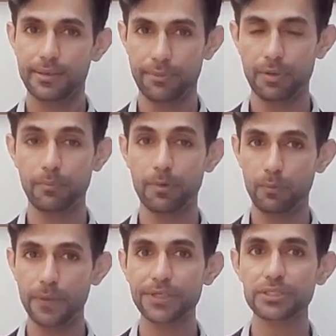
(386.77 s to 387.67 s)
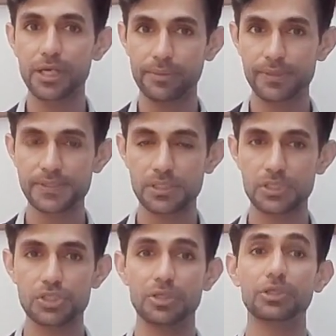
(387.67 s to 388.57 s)
Remember, one-time
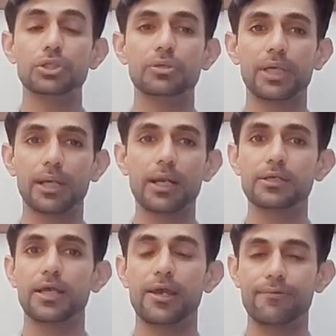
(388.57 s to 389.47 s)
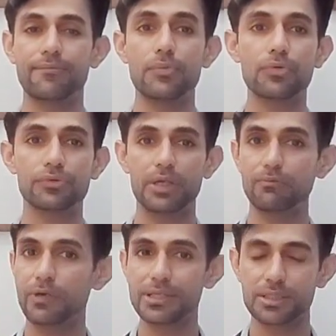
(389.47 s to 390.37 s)
extension. You cannot have more
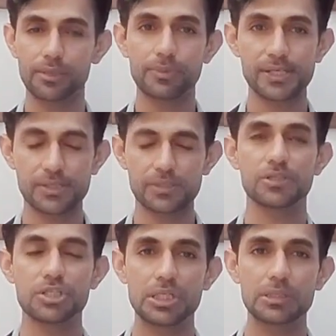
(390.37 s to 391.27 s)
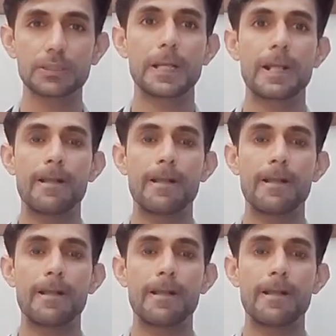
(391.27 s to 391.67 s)
than one-time extension.